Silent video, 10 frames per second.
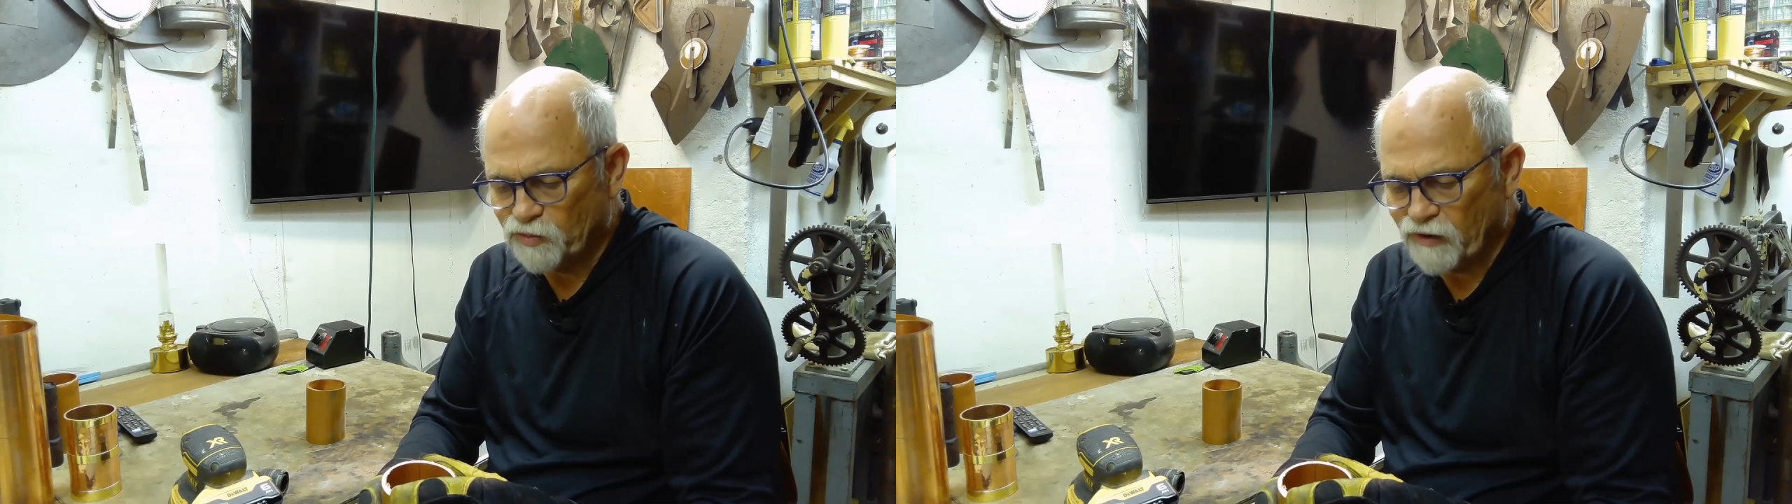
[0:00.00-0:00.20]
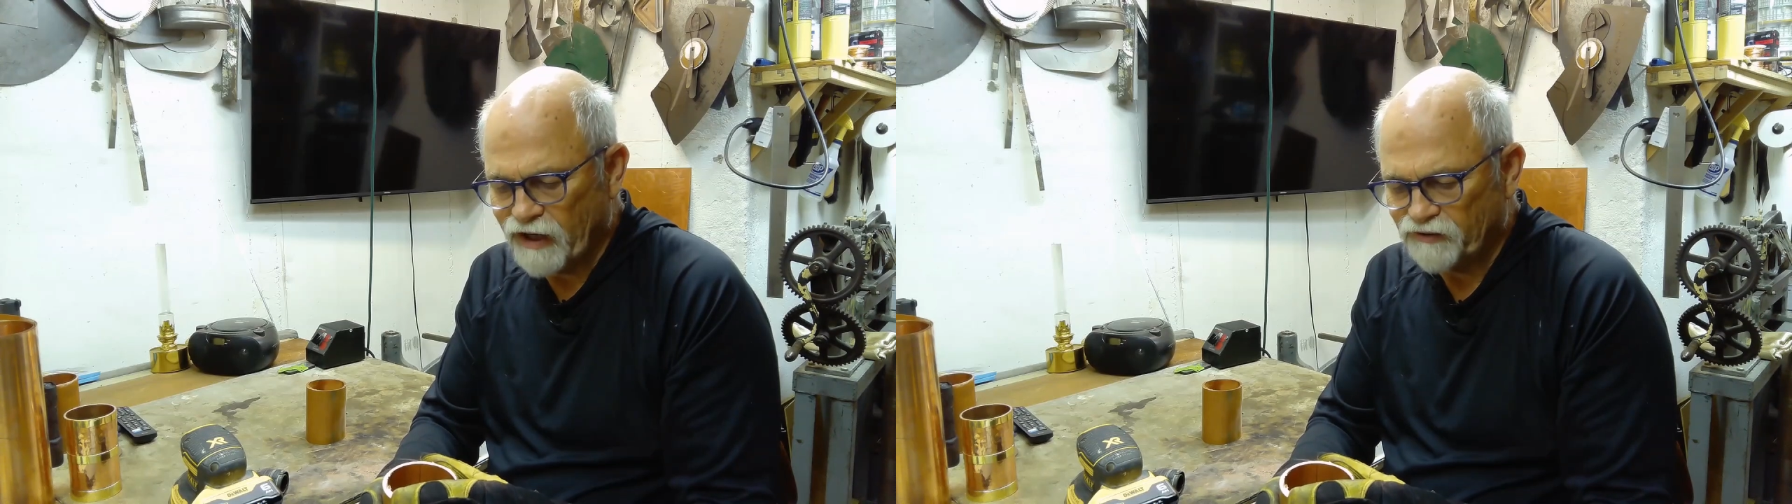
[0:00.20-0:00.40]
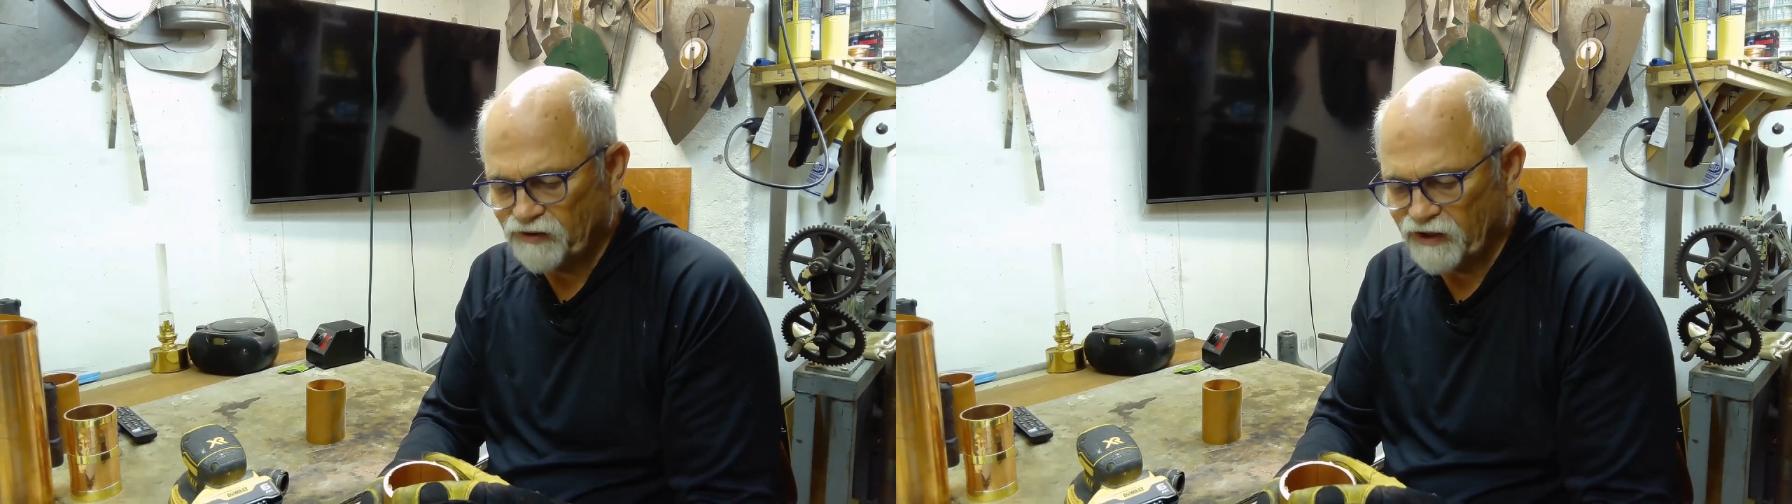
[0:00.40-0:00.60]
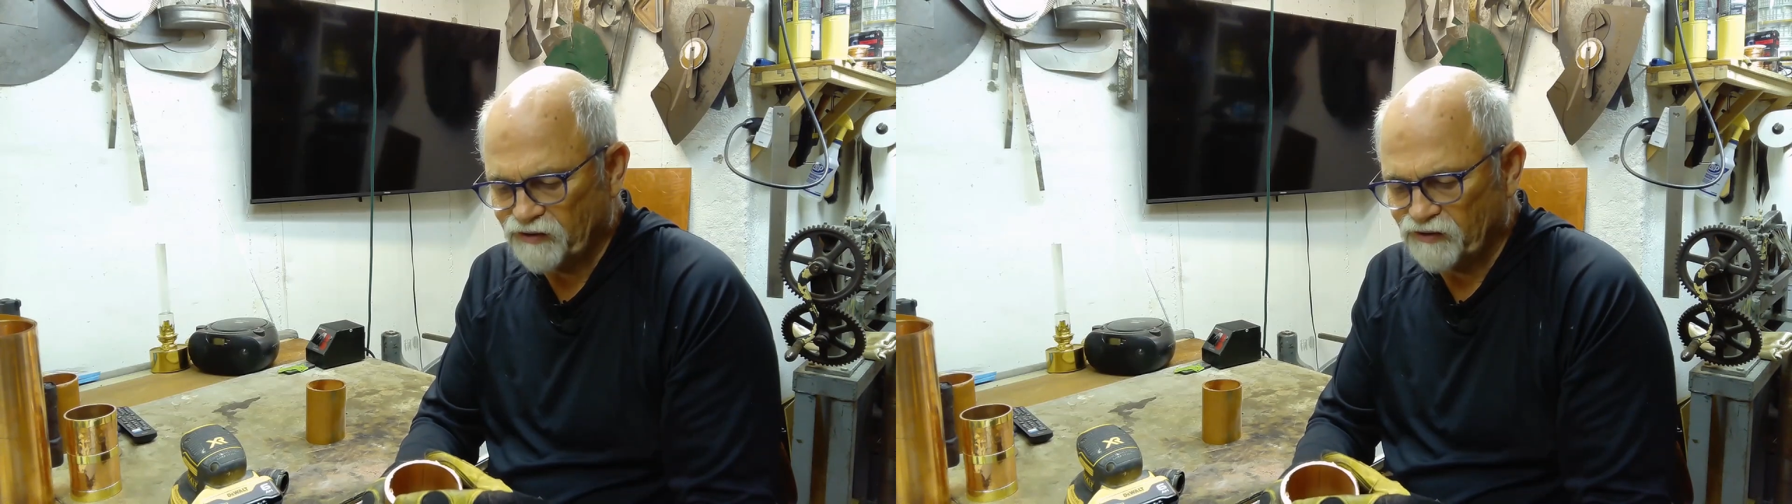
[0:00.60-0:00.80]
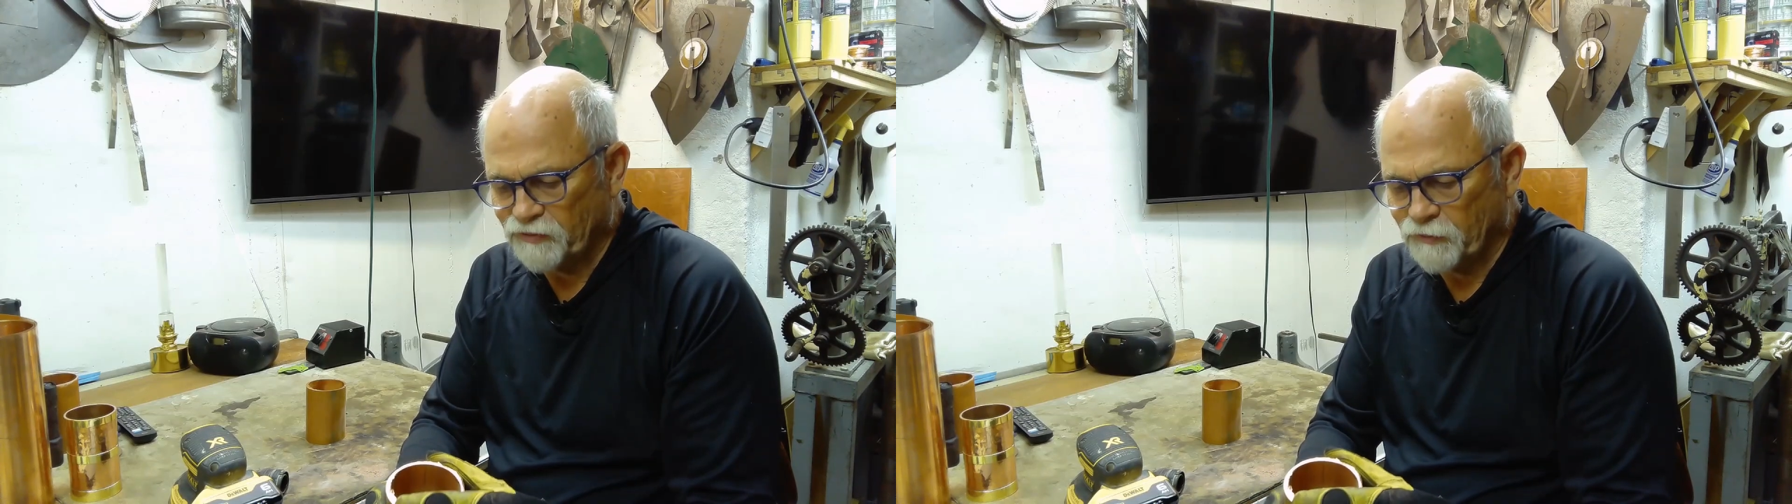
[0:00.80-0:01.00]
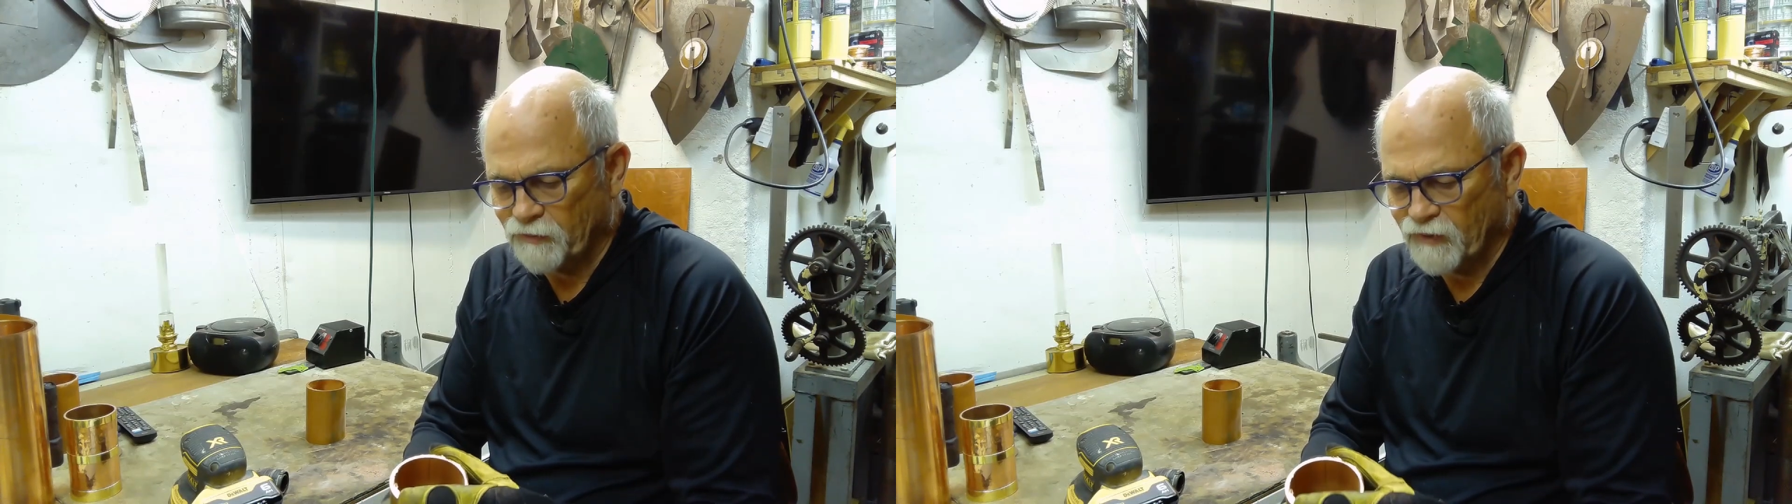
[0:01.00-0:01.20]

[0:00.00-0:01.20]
process.